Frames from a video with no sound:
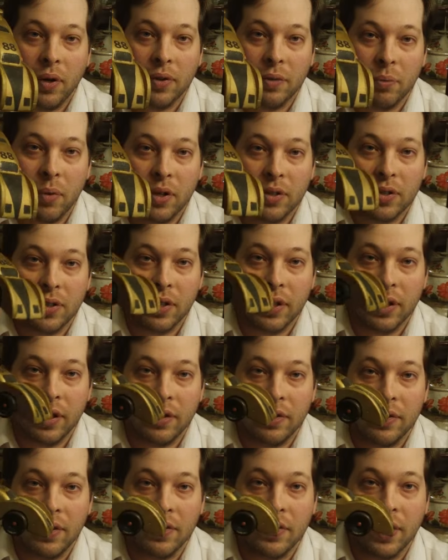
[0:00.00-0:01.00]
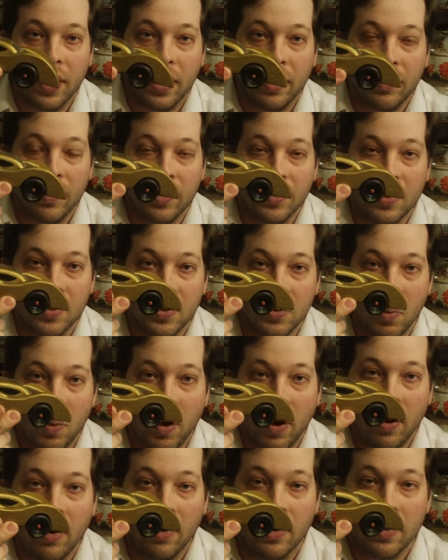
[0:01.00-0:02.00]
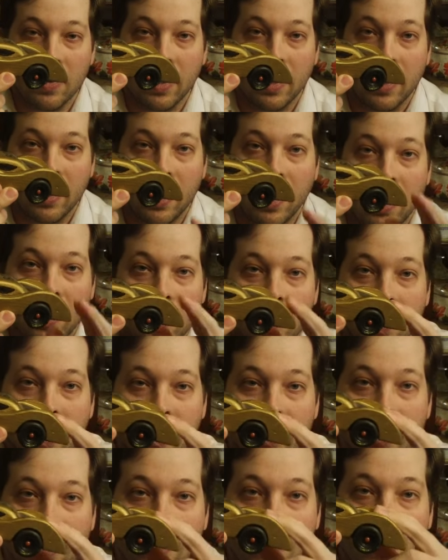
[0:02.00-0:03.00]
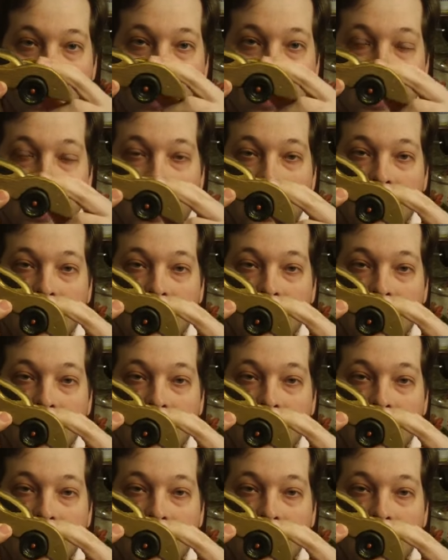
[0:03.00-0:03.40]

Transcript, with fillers: mostly designed this as well. Like, and it has got the,